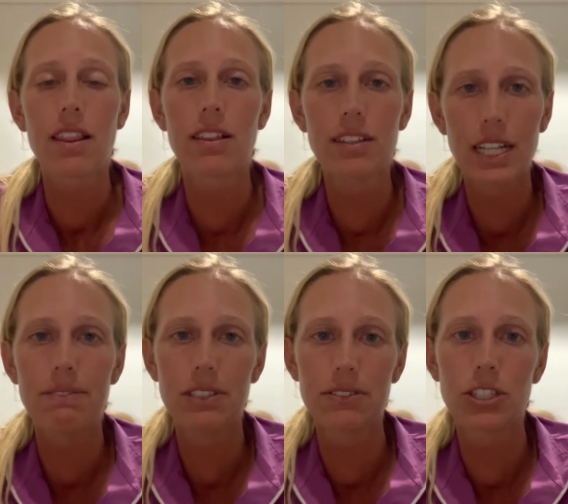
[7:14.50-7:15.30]
the
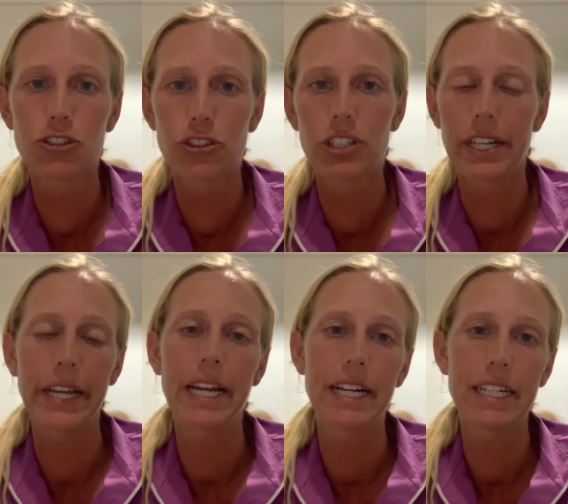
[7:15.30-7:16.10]
level of control I
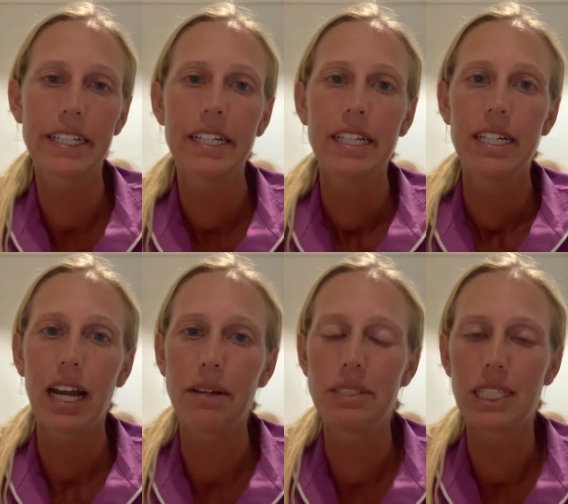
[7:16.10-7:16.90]
had,
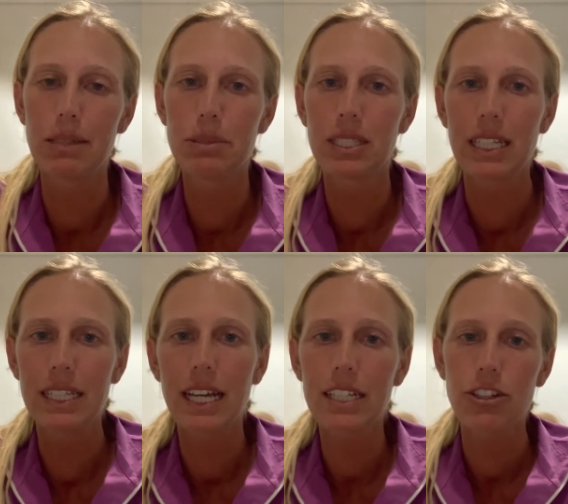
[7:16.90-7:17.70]
I was able to
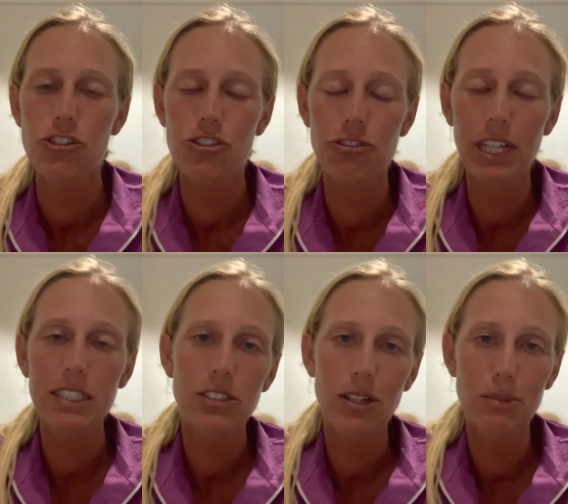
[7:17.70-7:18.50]
get straight
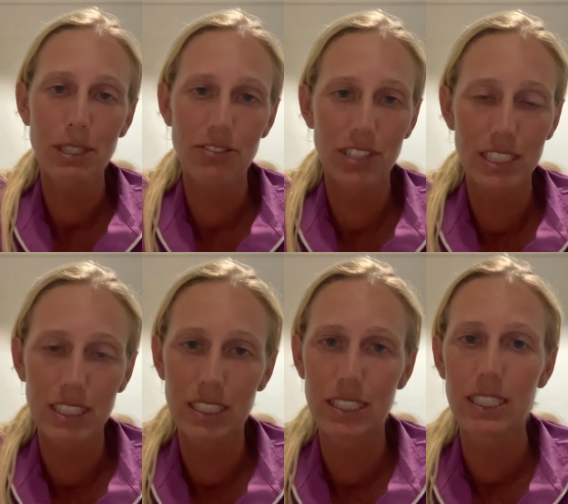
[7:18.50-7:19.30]
to all my
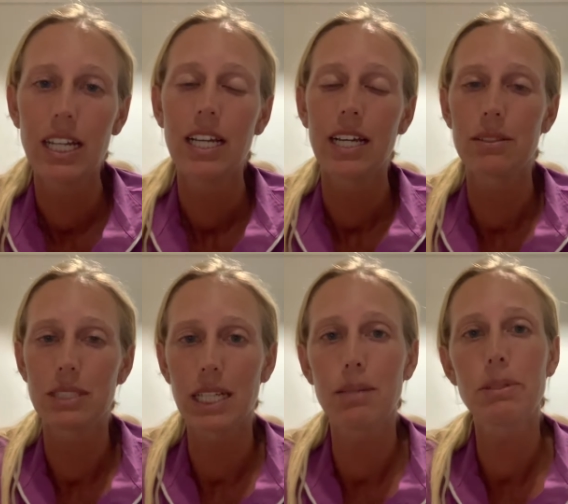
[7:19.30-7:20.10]
fences and I was
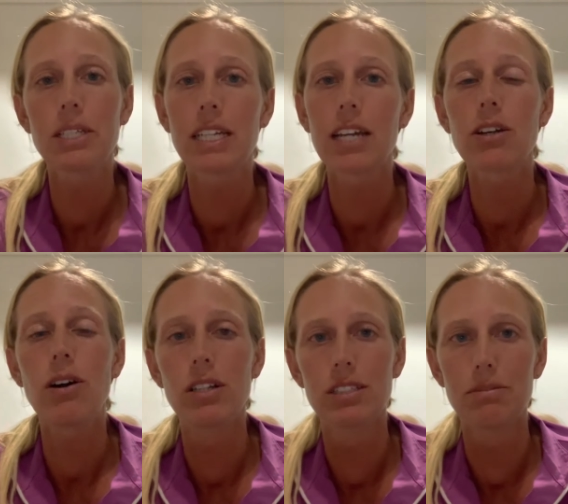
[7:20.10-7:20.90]
able to get
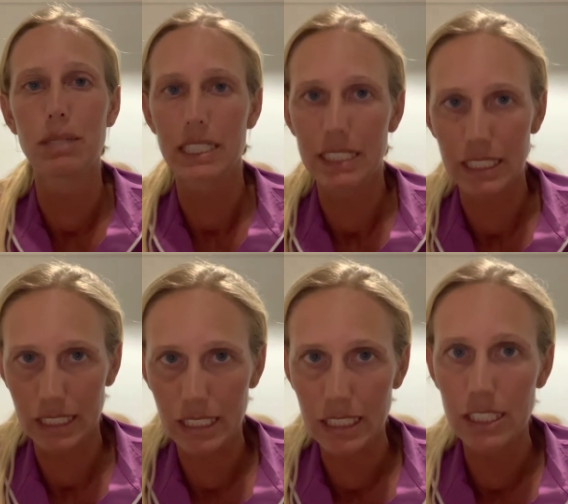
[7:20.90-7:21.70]
all of my
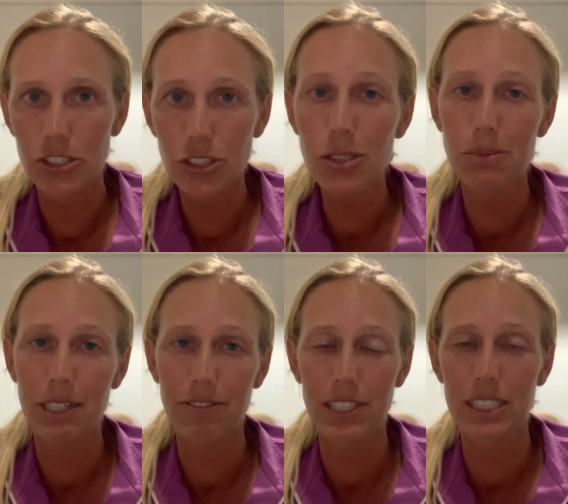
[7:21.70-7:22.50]
distances to my
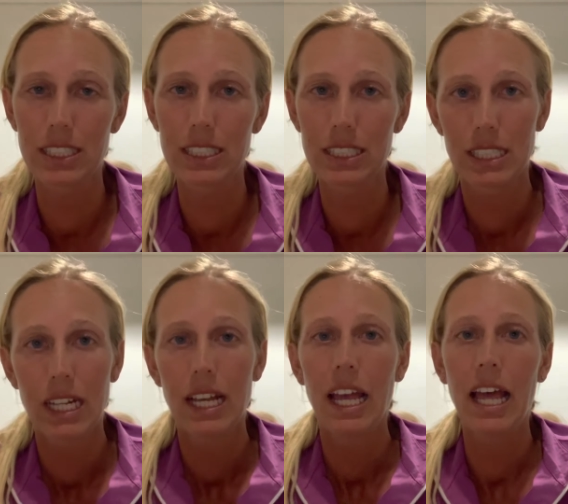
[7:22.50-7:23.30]
fences.
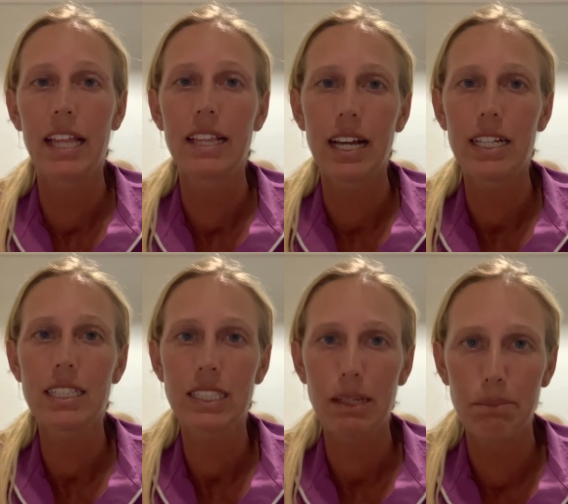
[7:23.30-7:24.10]
And that
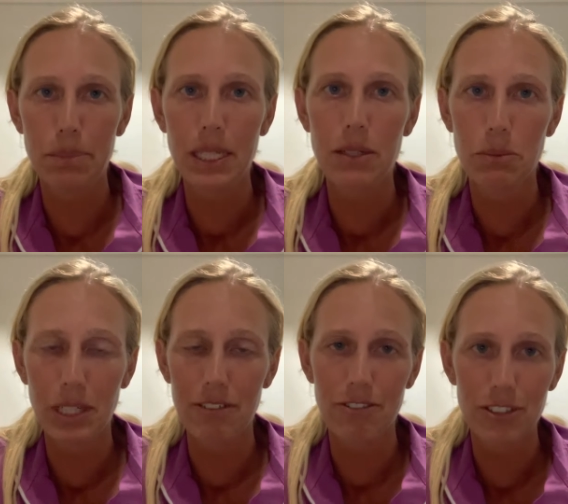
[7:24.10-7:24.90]
is a big
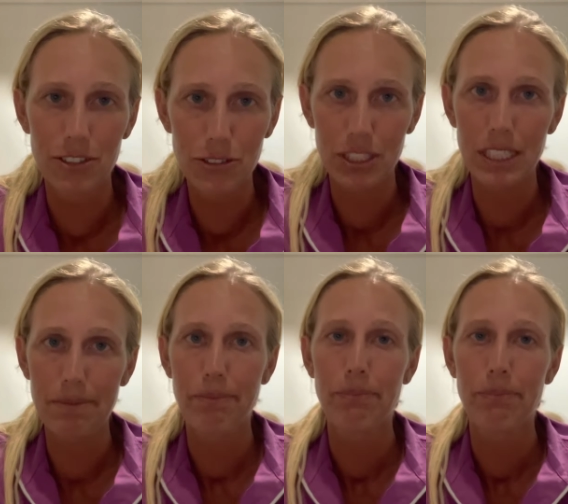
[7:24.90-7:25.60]
win for Lucy.